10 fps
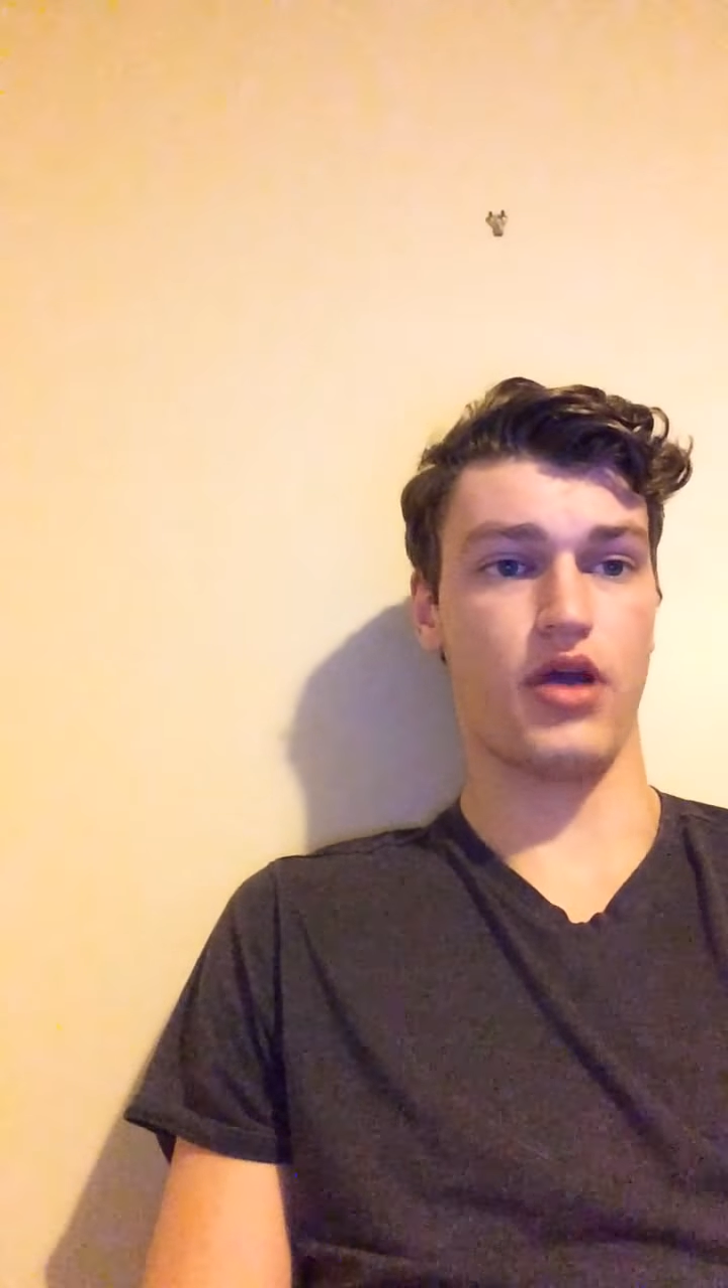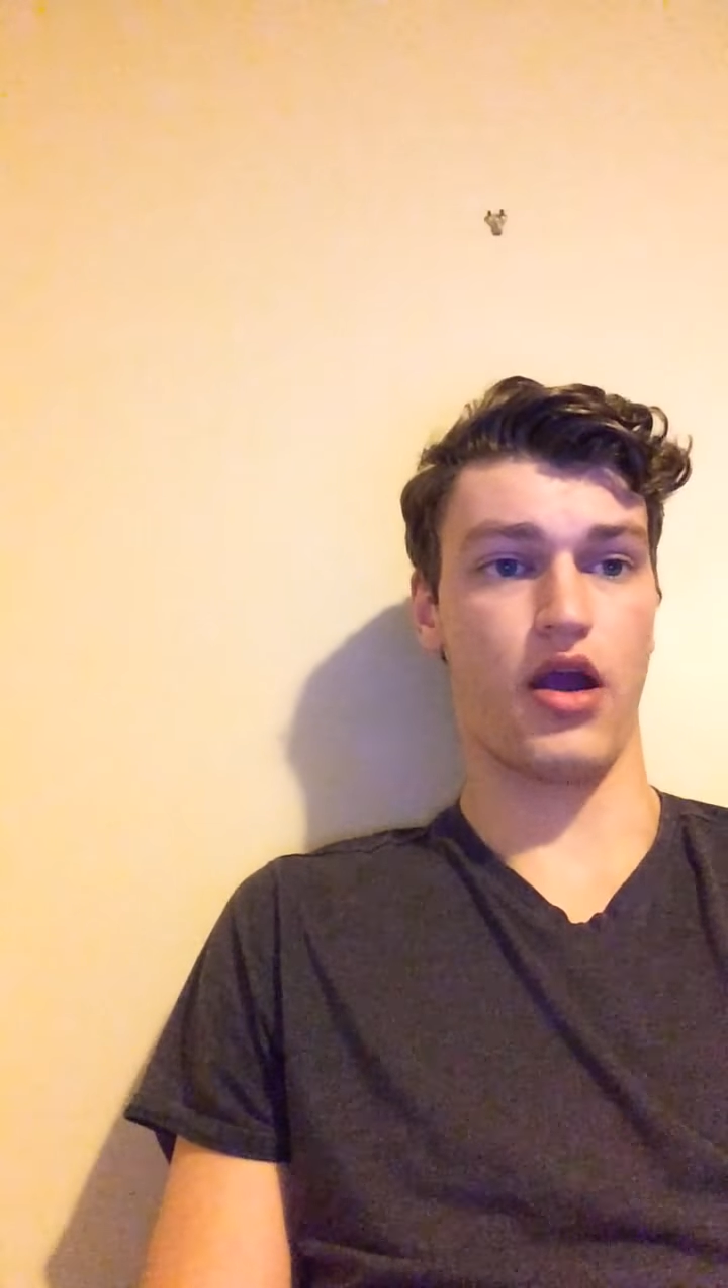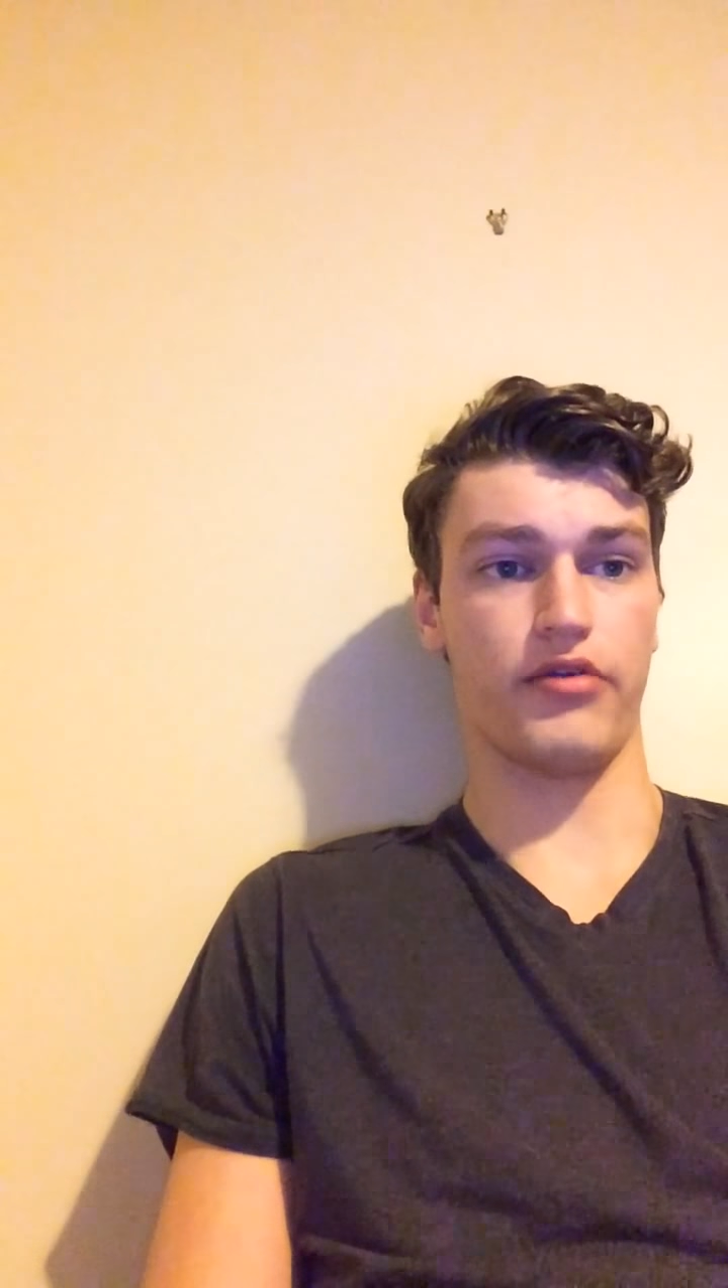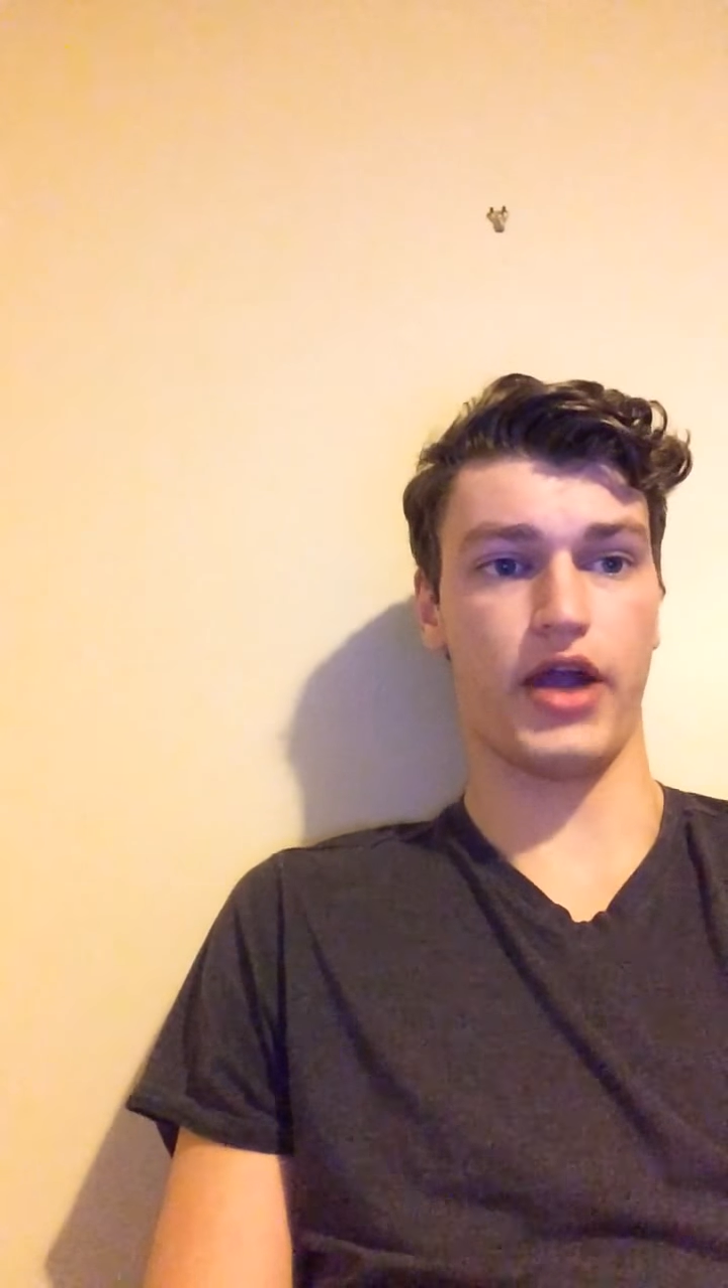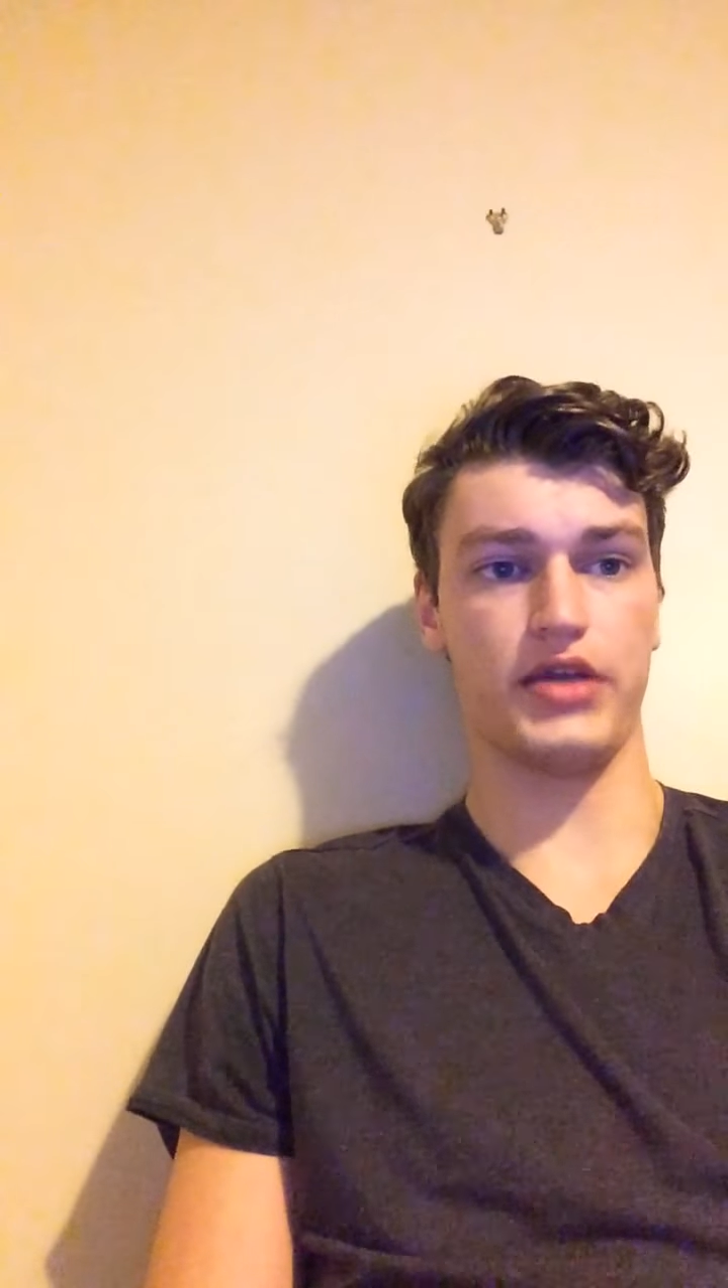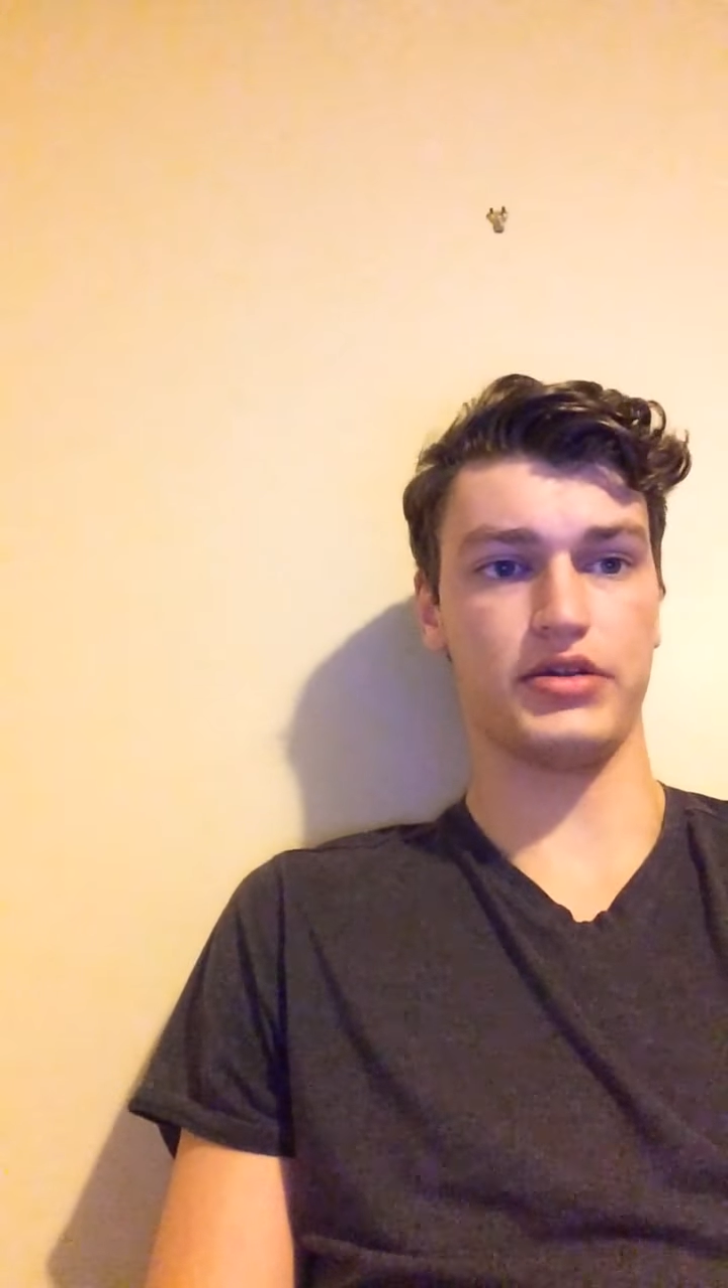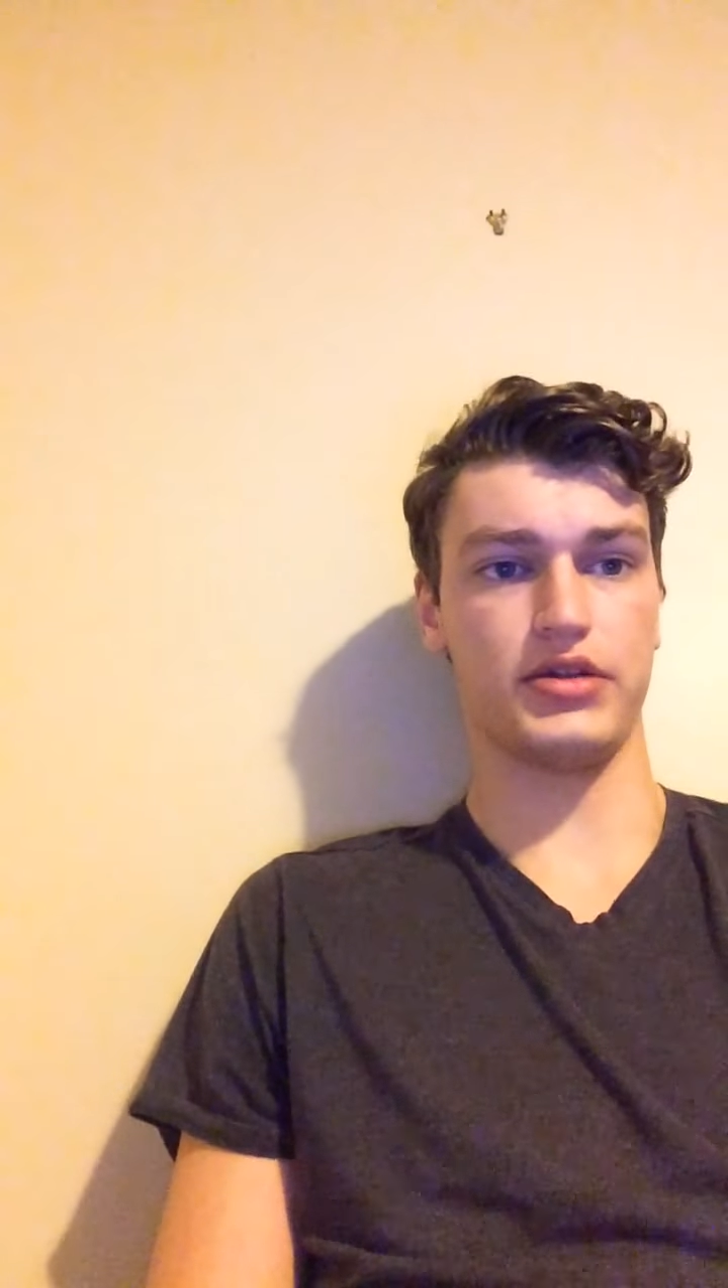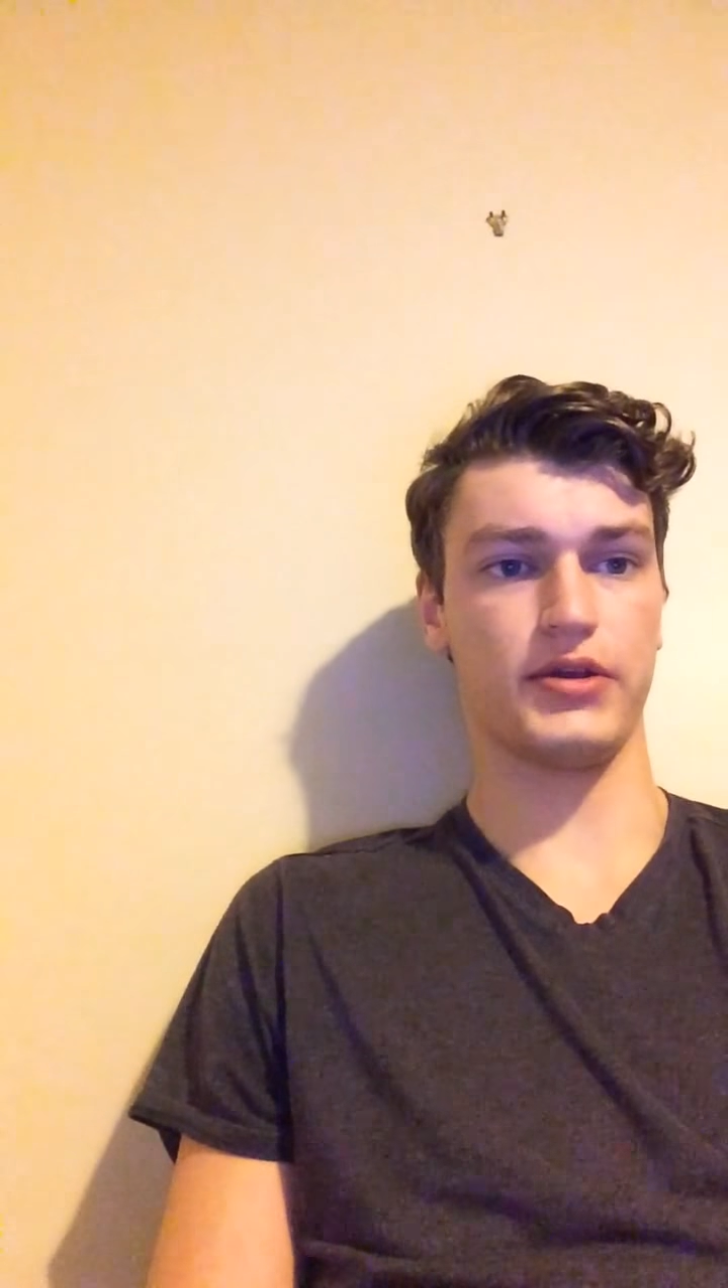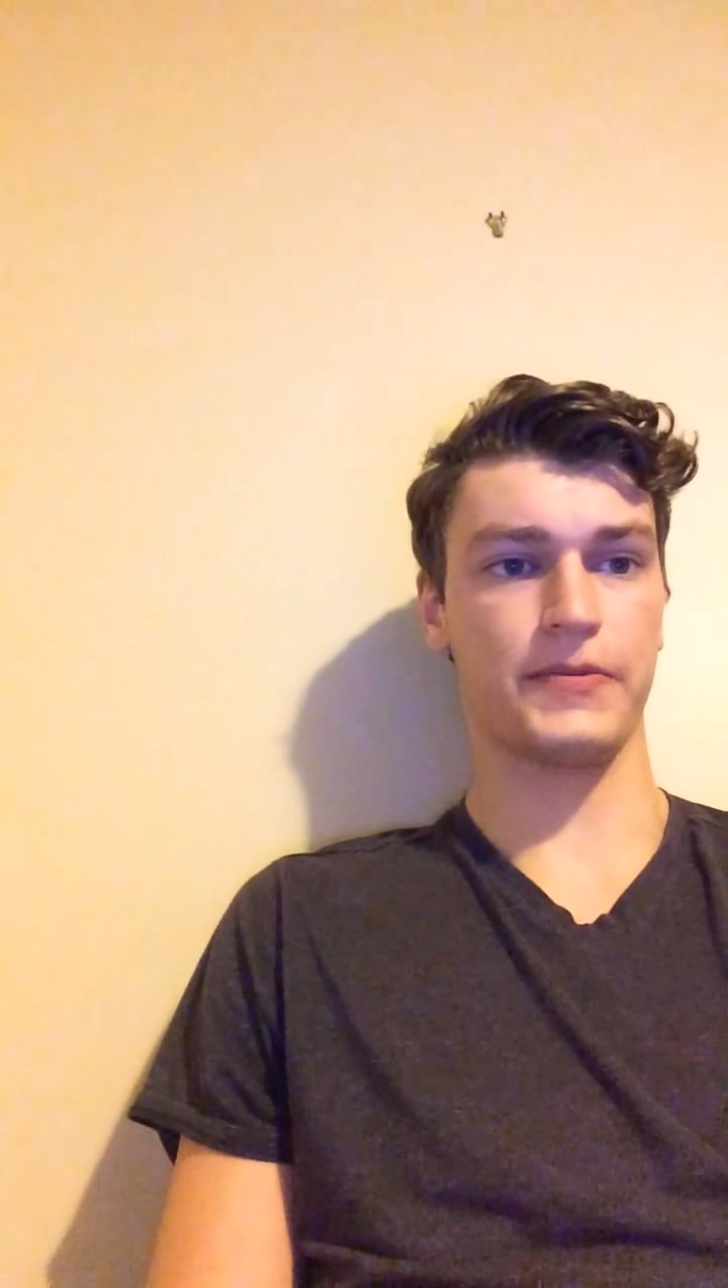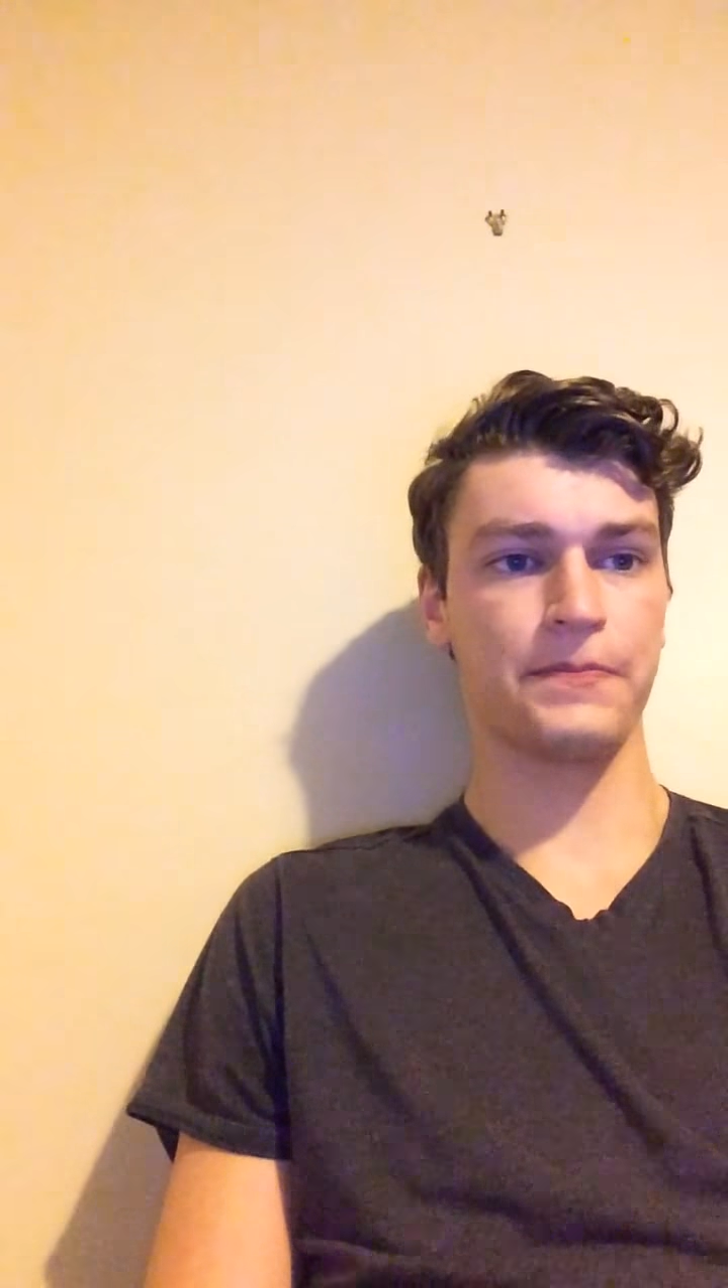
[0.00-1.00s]
are
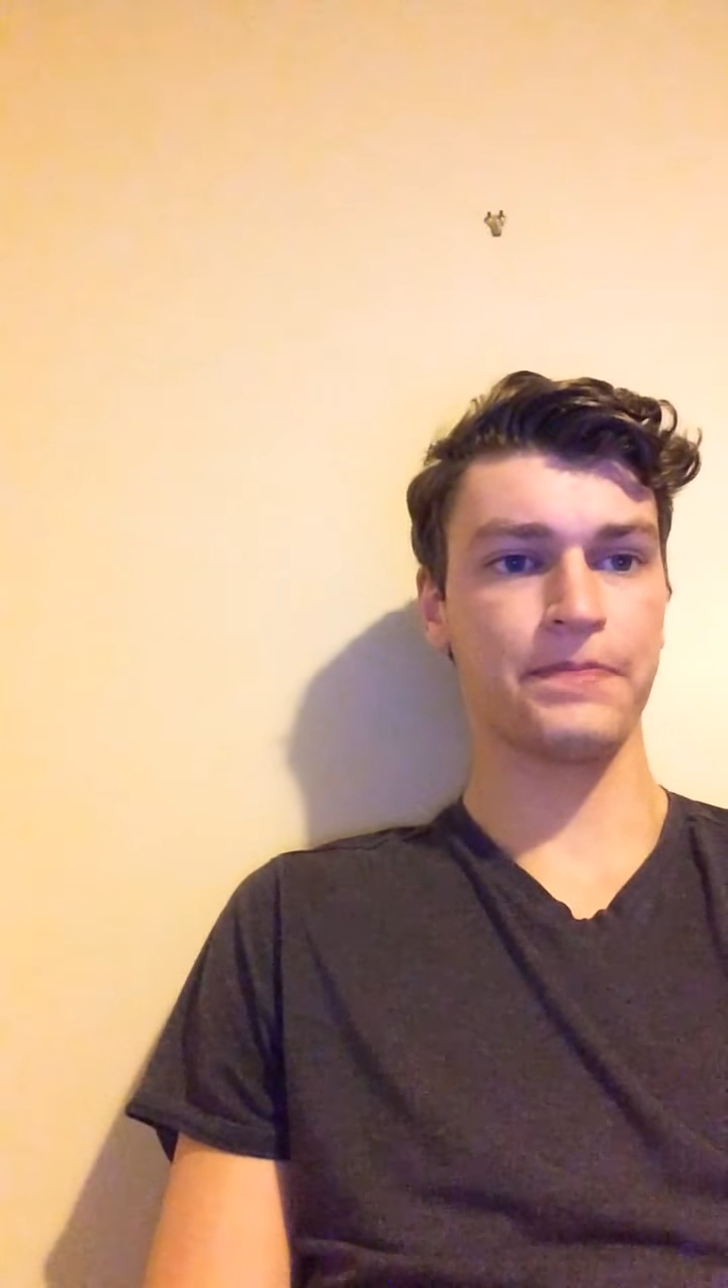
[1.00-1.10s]
rising,